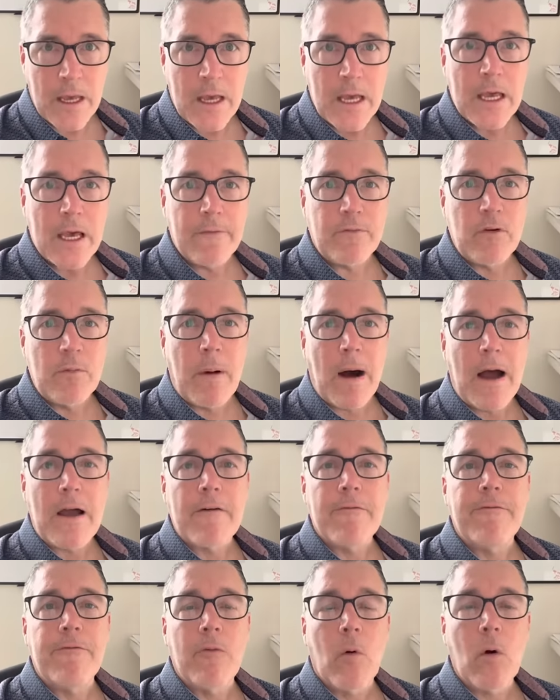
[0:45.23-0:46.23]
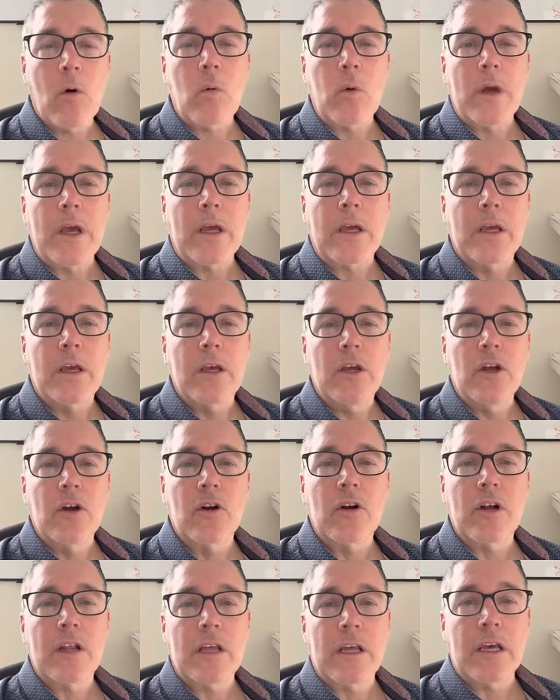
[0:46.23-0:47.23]
If you buy a four week, you're
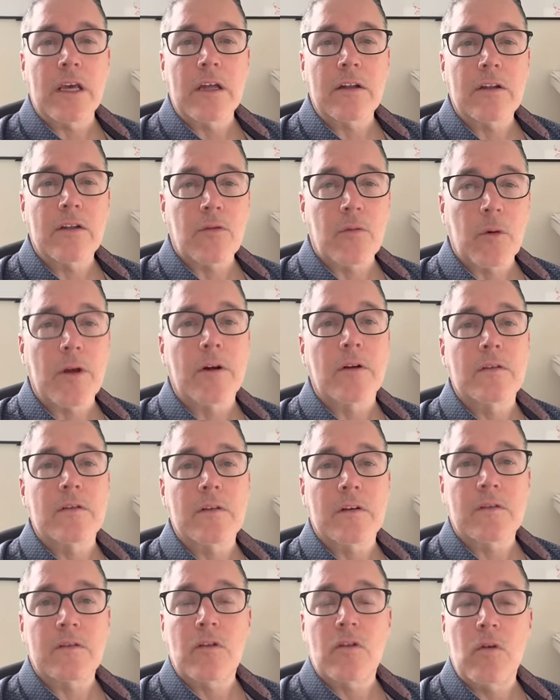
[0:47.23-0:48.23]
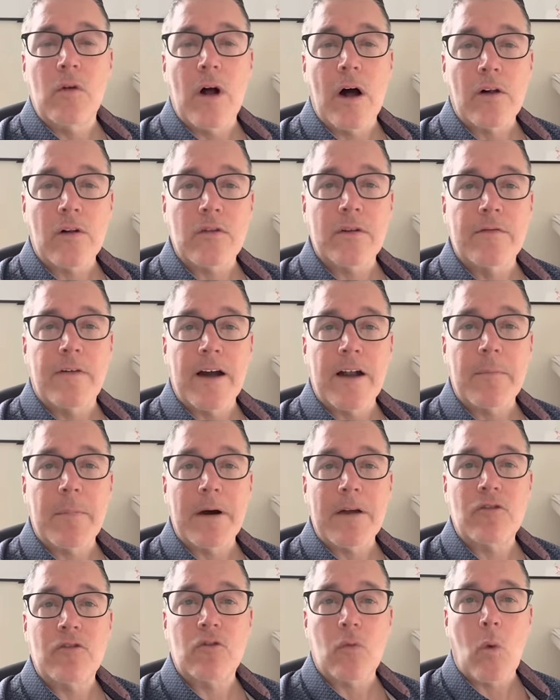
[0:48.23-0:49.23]
going to get $362 divided by
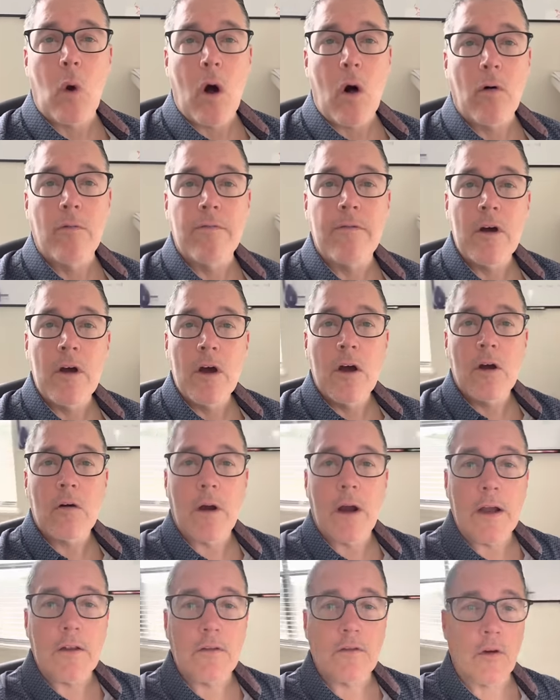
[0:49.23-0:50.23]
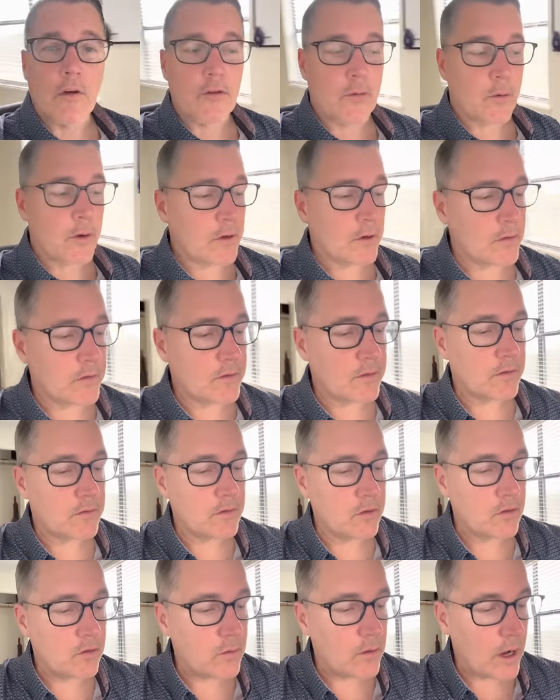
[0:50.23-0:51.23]
12, right? So
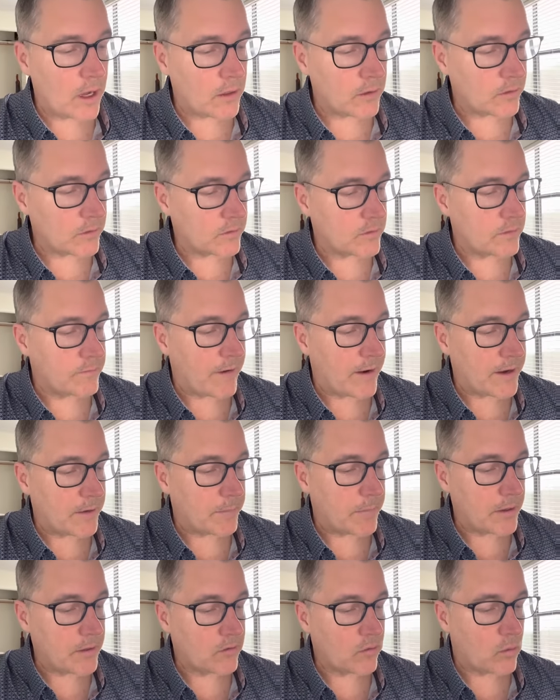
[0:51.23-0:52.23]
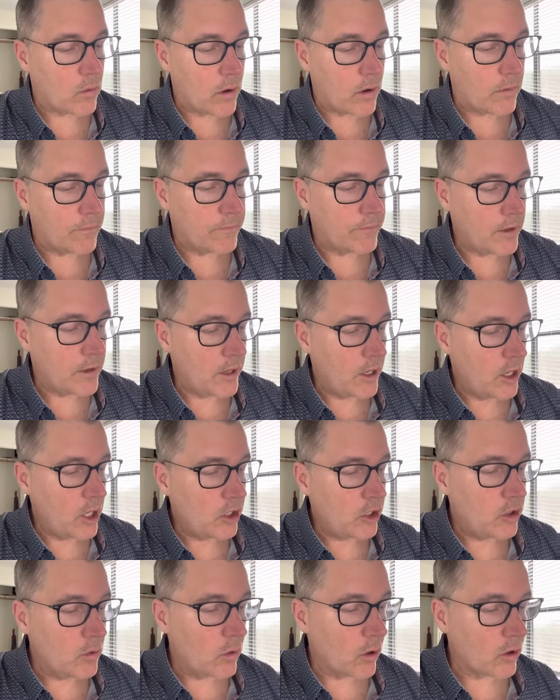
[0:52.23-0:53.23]
$362 divided by 12,
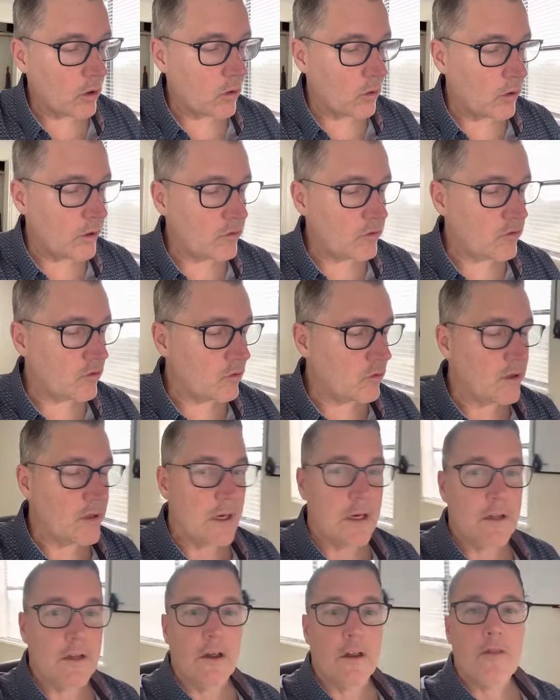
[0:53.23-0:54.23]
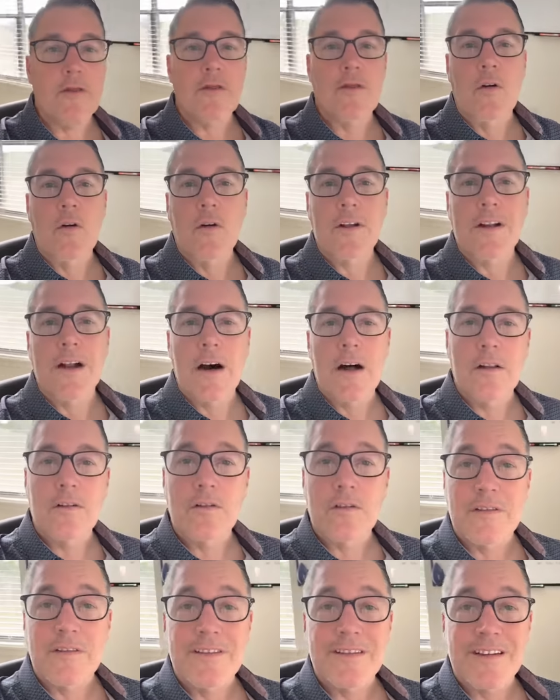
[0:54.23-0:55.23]
you are going to get
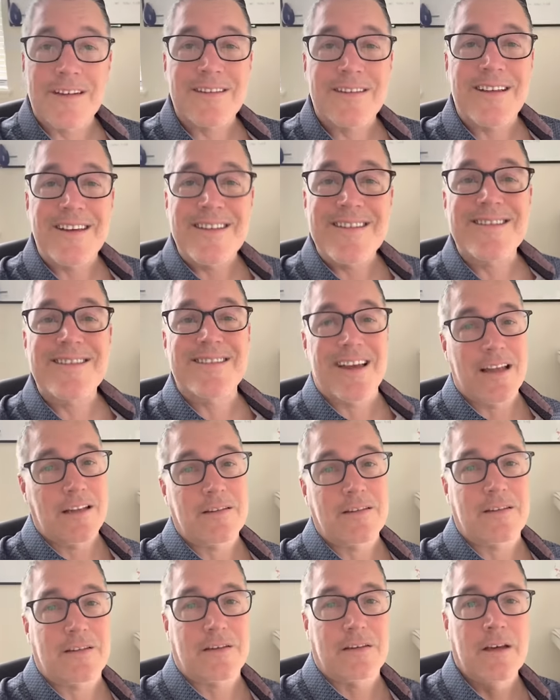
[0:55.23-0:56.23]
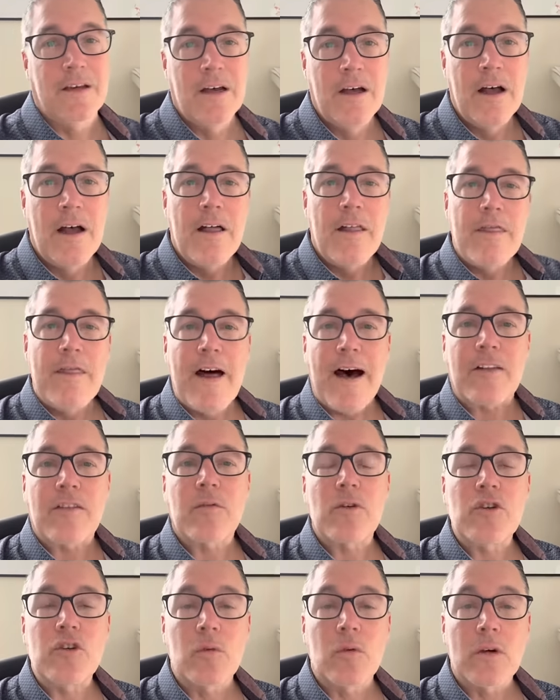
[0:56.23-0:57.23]
$30.16. That's
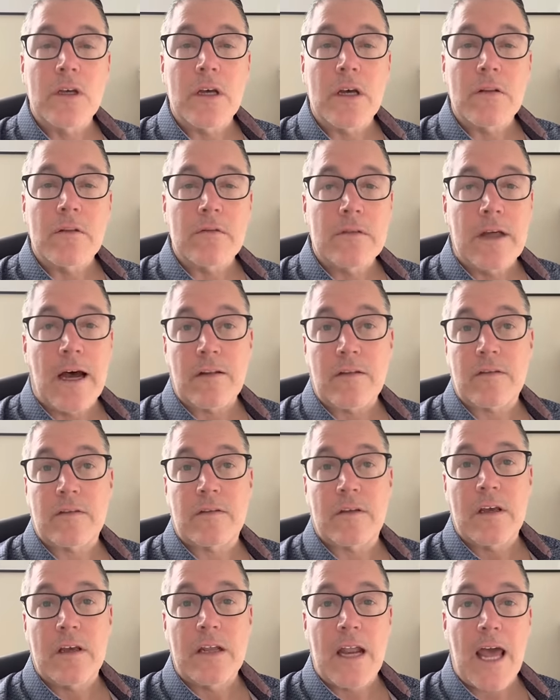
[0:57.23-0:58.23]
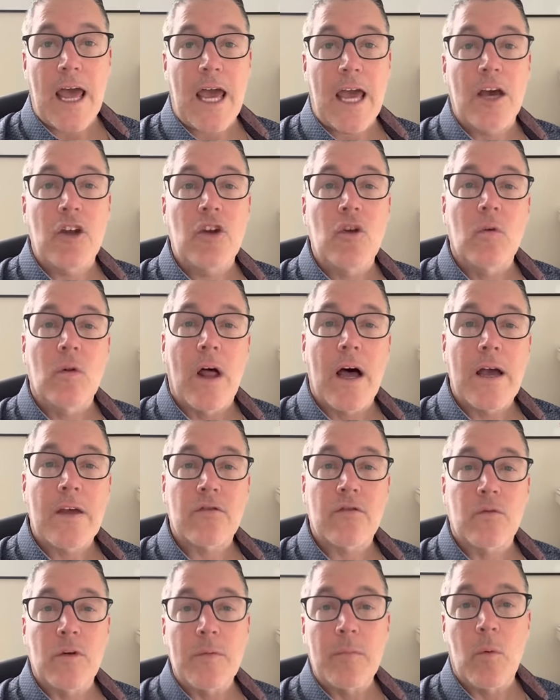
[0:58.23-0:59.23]
what you will get. That's an annualized
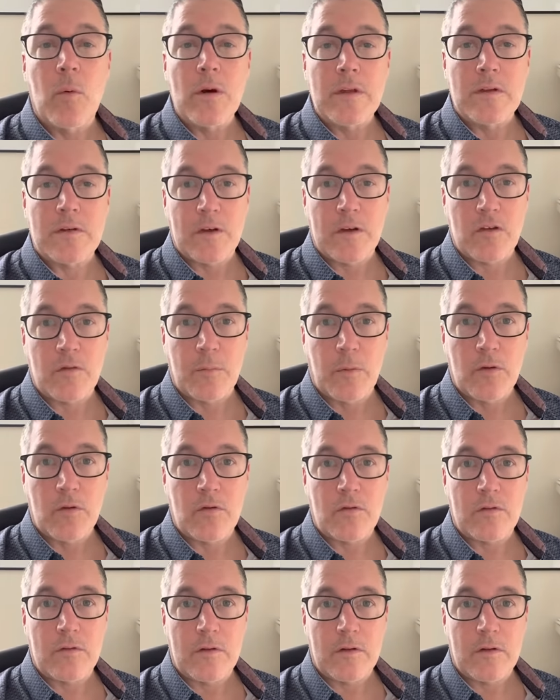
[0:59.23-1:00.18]
3.6%,